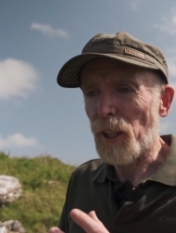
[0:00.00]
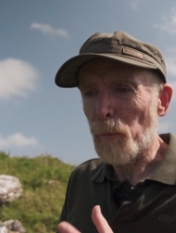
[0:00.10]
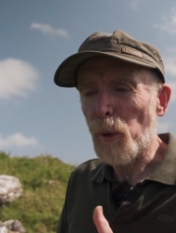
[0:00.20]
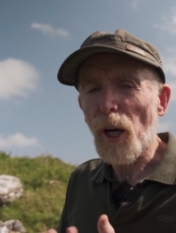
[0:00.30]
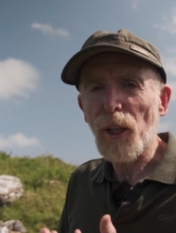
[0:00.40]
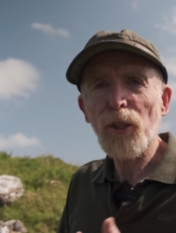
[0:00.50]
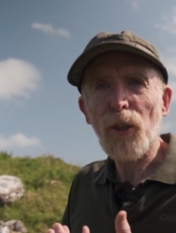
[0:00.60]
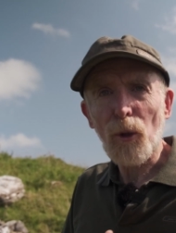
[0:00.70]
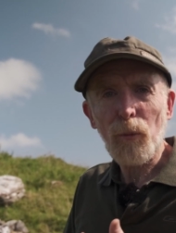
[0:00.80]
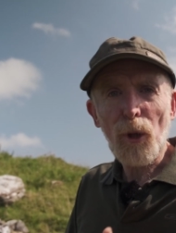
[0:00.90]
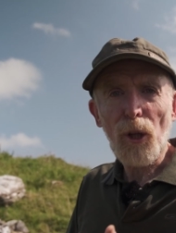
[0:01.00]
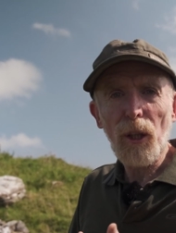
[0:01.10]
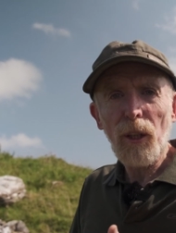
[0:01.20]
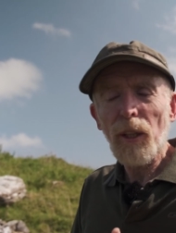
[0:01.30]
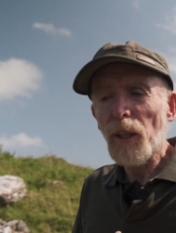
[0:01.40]
a polished stone
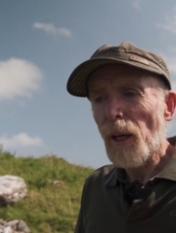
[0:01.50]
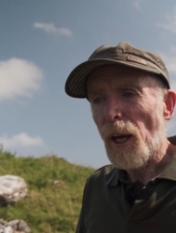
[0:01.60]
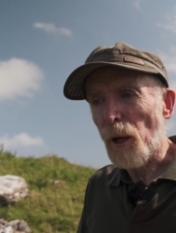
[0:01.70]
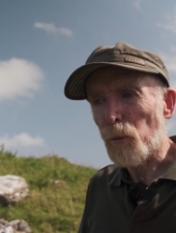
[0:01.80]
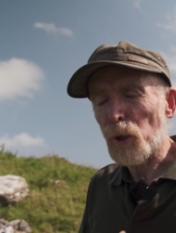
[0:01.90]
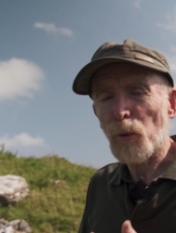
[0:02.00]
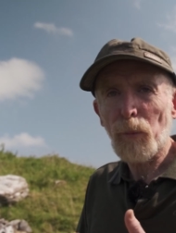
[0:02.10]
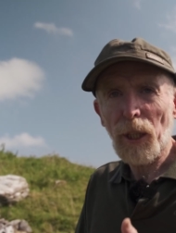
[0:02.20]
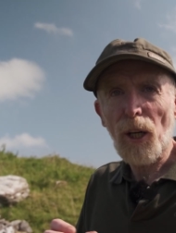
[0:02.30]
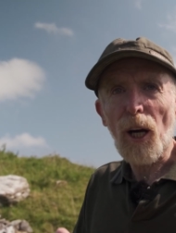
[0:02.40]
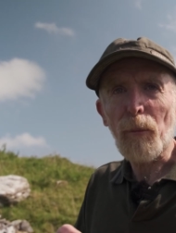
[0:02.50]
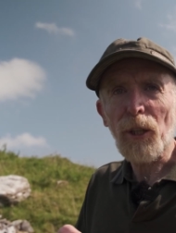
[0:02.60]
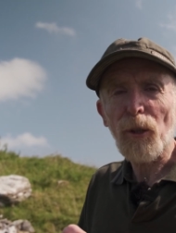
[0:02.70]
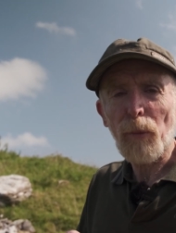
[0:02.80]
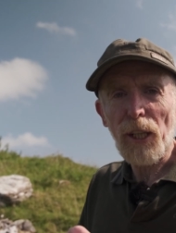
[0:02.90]
ball, which would be
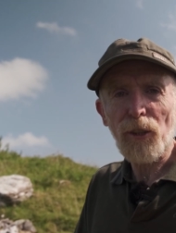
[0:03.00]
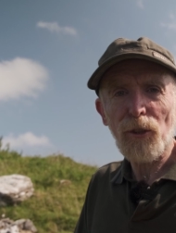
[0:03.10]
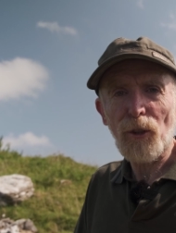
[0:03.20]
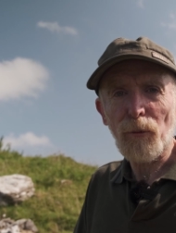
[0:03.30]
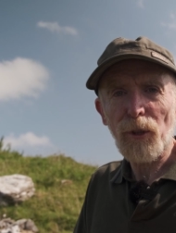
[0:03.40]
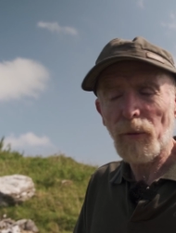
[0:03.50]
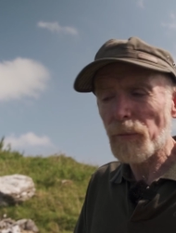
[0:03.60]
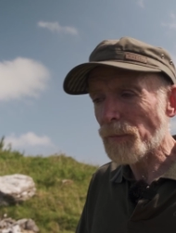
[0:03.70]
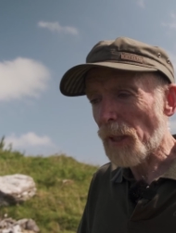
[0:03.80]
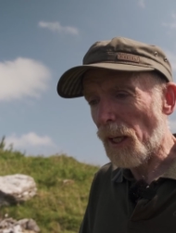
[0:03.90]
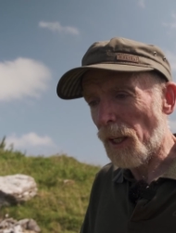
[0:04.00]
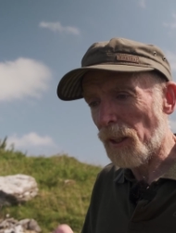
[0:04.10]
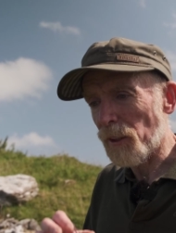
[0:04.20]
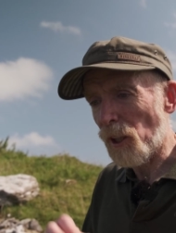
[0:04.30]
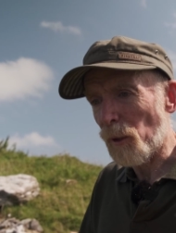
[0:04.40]
common to passage tombs
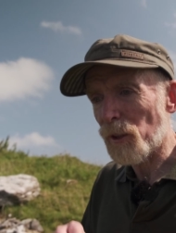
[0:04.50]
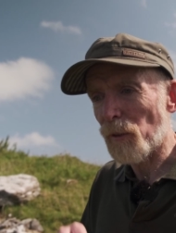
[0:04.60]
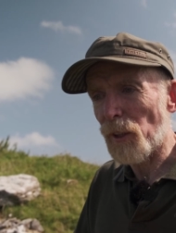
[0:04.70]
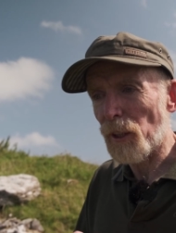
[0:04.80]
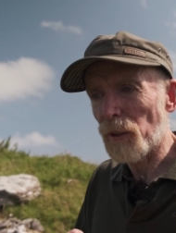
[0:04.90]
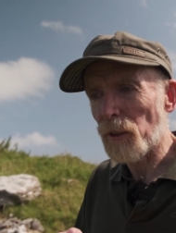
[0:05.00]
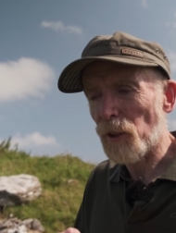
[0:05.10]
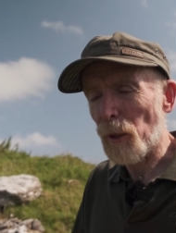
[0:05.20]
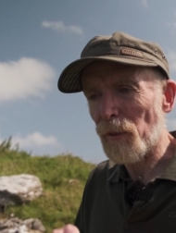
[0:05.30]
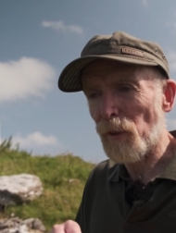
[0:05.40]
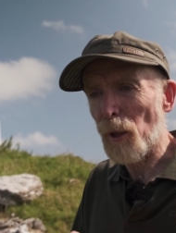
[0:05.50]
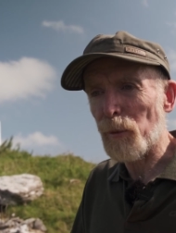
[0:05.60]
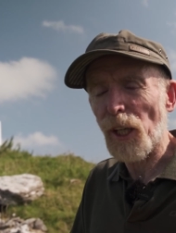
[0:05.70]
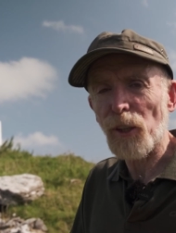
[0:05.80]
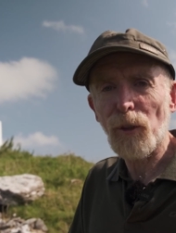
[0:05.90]
in terms of the type of
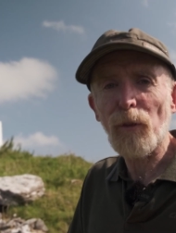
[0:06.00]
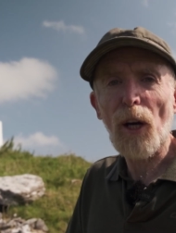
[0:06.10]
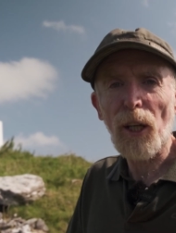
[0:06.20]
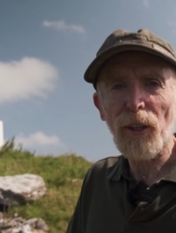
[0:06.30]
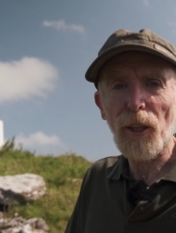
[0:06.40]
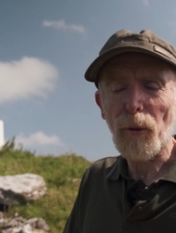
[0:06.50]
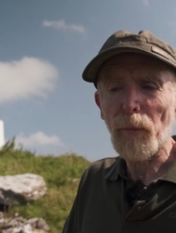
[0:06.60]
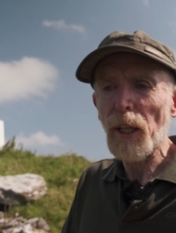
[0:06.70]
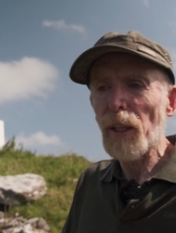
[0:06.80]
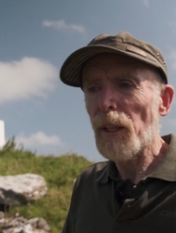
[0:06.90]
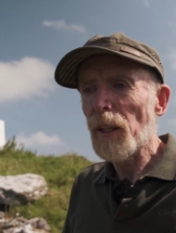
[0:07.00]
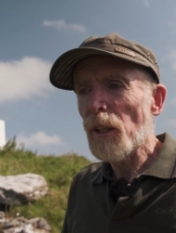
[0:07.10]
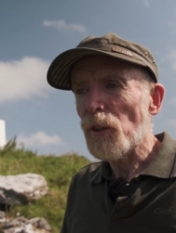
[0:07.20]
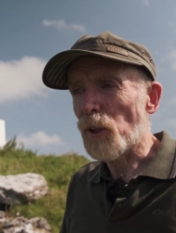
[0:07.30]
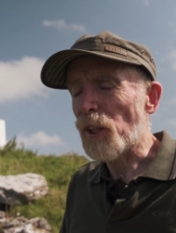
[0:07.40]
objects you find in them.
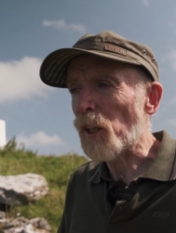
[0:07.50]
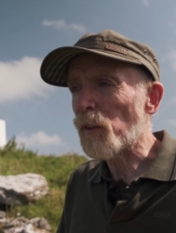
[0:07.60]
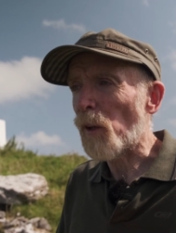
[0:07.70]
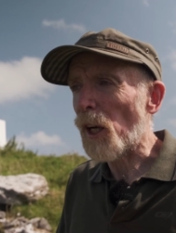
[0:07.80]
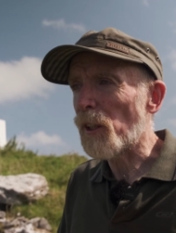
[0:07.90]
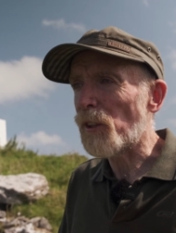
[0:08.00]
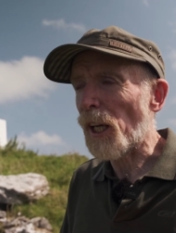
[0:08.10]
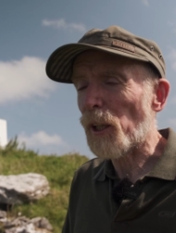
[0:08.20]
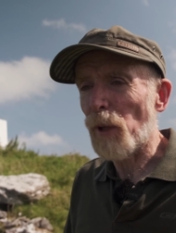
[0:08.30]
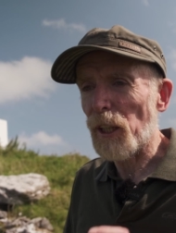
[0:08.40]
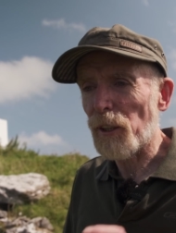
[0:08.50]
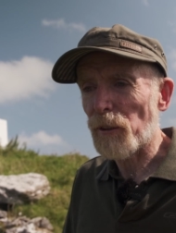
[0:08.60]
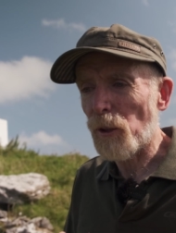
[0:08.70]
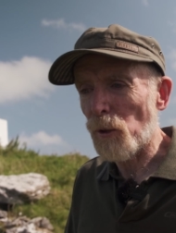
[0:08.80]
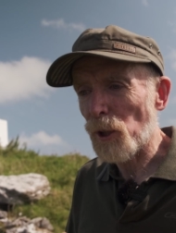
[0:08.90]
So you tend to find a decorated
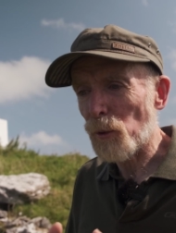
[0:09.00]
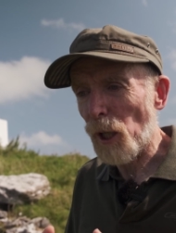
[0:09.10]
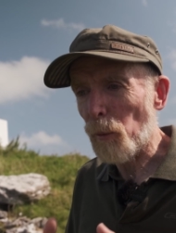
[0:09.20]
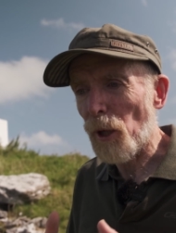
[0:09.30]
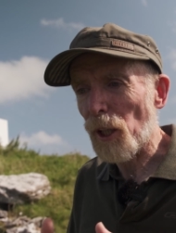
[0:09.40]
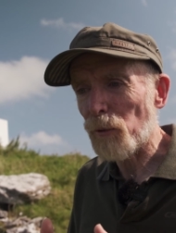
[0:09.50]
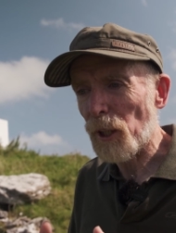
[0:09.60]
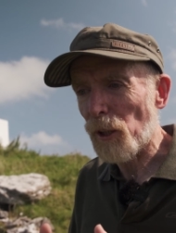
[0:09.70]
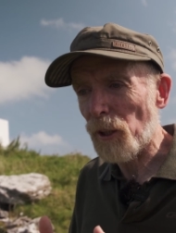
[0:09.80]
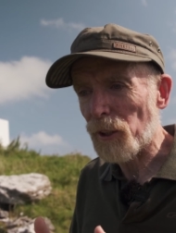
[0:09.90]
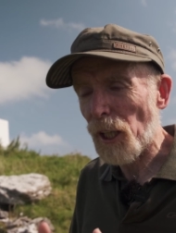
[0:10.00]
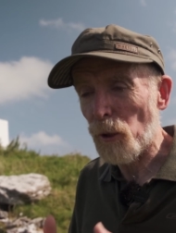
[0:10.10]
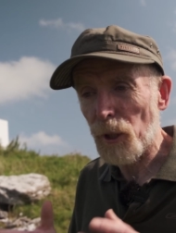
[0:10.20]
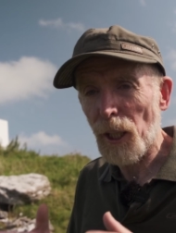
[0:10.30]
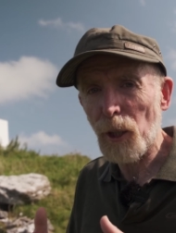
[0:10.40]
coarseware pottery called
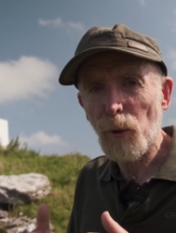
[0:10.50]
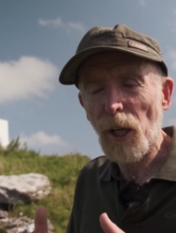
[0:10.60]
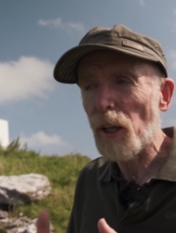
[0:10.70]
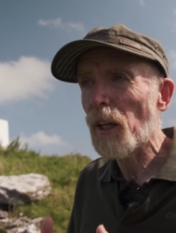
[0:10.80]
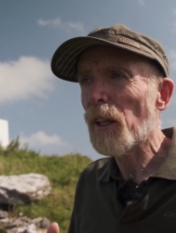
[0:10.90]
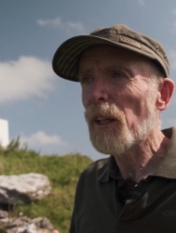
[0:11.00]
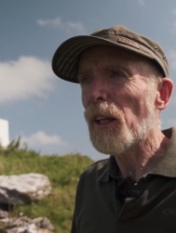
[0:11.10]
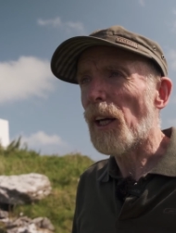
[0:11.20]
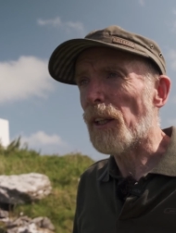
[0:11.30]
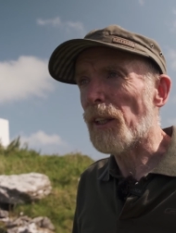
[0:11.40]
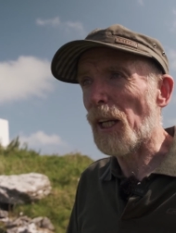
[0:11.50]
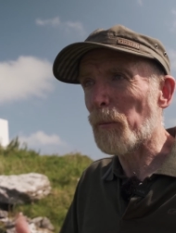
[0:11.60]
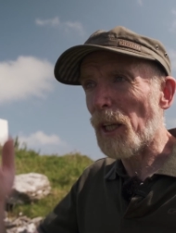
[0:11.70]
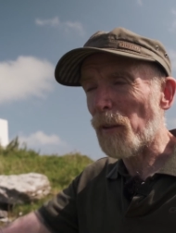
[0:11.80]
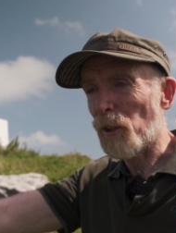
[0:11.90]
Carrowkeelware,
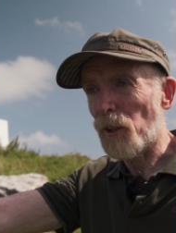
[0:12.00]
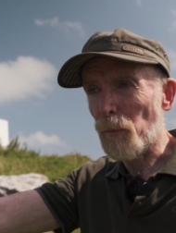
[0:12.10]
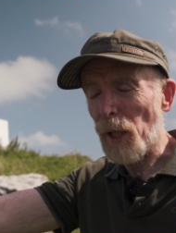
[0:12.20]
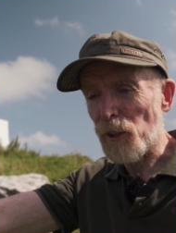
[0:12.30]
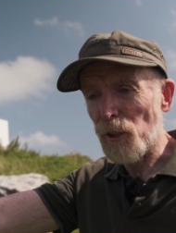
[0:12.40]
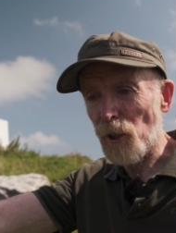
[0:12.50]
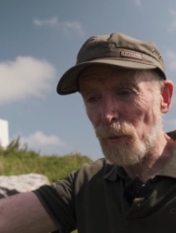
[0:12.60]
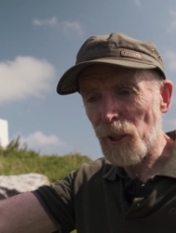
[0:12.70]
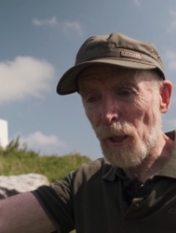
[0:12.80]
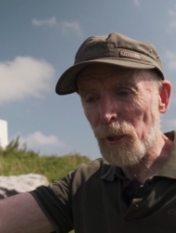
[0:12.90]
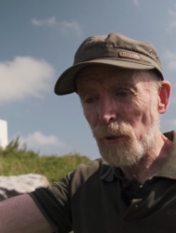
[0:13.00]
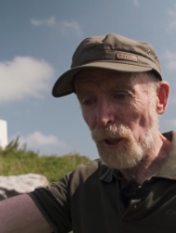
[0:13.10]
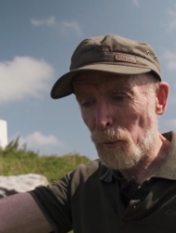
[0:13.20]
named after the passage tomb cemetery or